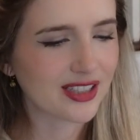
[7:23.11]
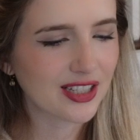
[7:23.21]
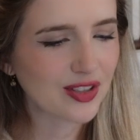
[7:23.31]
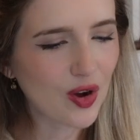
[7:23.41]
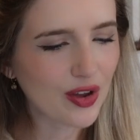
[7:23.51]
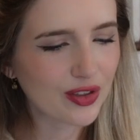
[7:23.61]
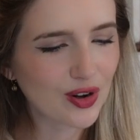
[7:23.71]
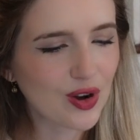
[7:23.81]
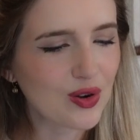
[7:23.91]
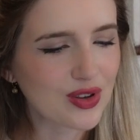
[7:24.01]
this
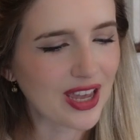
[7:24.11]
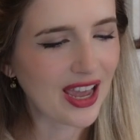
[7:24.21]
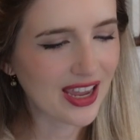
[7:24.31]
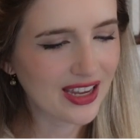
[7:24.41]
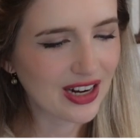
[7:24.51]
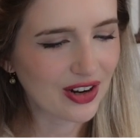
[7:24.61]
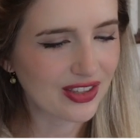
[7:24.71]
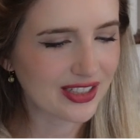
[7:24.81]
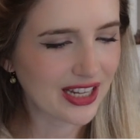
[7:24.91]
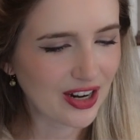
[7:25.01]
author okay? Are
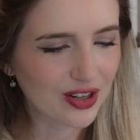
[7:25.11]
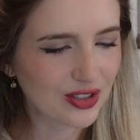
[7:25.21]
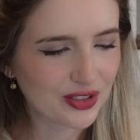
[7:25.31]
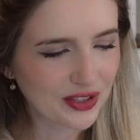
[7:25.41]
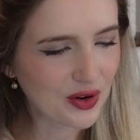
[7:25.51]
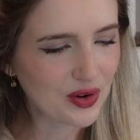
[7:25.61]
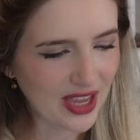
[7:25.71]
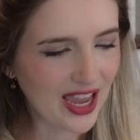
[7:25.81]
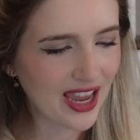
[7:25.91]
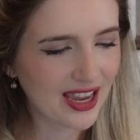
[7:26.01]
these characters
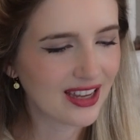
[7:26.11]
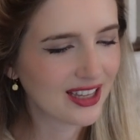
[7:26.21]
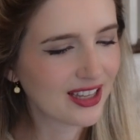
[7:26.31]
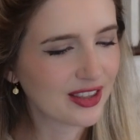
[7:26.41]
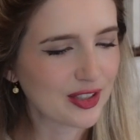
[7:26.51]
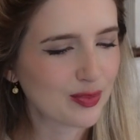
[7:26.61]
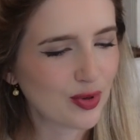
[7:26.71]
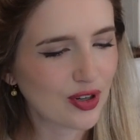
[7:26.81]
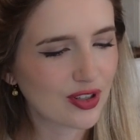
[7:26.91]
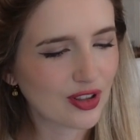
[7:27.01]
okay? This
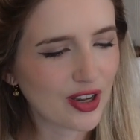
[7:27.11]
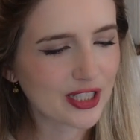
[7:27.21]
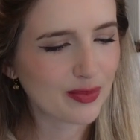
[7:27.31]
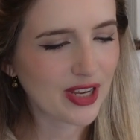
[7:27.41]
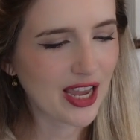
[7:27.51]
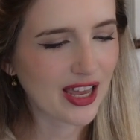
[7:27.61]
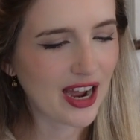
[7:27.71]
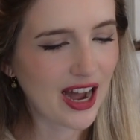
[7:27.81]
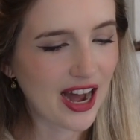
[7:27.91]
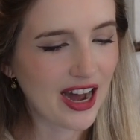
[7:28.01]
book lost me at
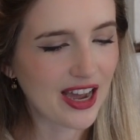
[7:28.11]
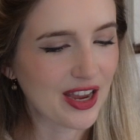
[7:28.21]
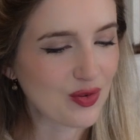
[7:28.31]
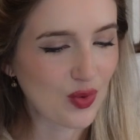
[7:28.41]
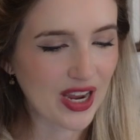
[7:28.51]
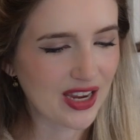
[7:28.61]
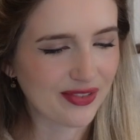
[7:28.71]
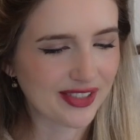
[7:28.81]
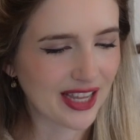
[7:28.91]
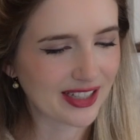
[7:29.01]
high
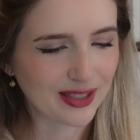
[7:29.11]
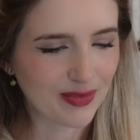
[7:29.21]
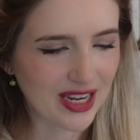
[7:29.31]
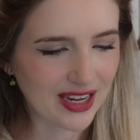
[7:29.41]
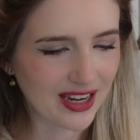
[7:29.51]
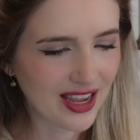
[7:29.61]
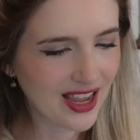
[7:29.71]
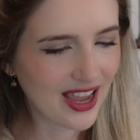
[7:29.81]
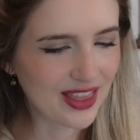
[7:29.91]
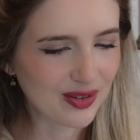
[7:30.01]
waves, that's me.
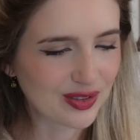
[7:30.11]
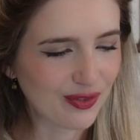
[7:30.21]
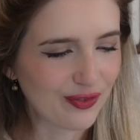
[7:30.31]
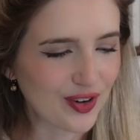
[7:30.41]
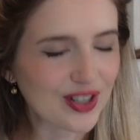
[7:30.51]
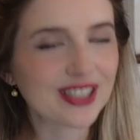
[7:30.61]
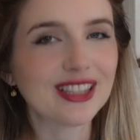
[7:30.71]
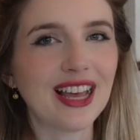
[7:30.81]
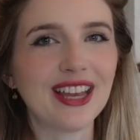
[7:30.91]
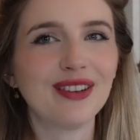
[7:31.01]
And that was the
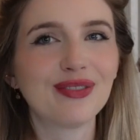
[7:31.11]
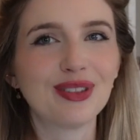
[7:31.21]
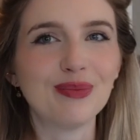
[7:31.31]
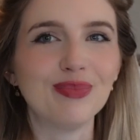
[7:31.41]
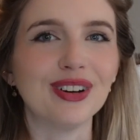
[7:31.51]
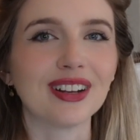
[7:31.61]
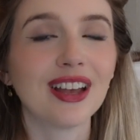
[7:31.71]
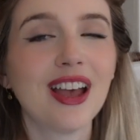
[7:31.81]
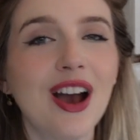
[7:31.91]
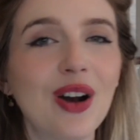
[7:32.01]
first line of the book.
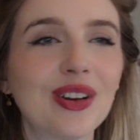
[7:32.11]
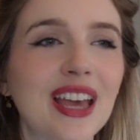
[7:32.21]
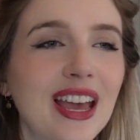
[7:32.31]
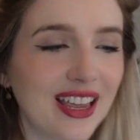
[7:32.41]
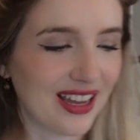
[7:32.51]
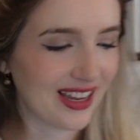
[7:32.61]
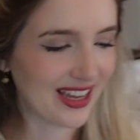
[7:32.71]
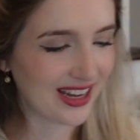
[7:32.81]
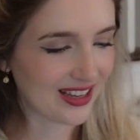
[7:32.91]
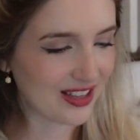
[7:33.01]
Okay, I
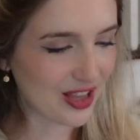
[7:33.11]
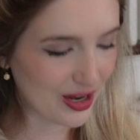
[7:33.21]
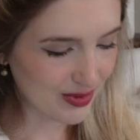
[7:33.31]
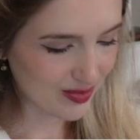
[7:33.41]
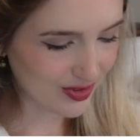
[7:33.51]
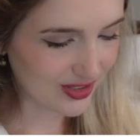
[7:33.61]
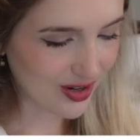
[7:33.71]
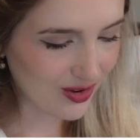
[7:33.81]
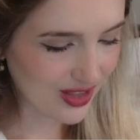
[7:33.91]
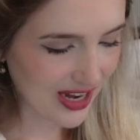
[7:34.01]
get it. A lot of people
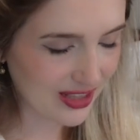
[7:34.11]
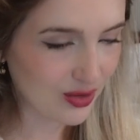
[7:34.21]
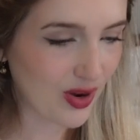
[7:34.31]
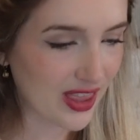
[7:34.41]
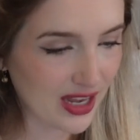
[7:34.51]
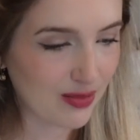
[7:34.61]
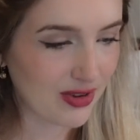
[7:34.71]
don't like the way that it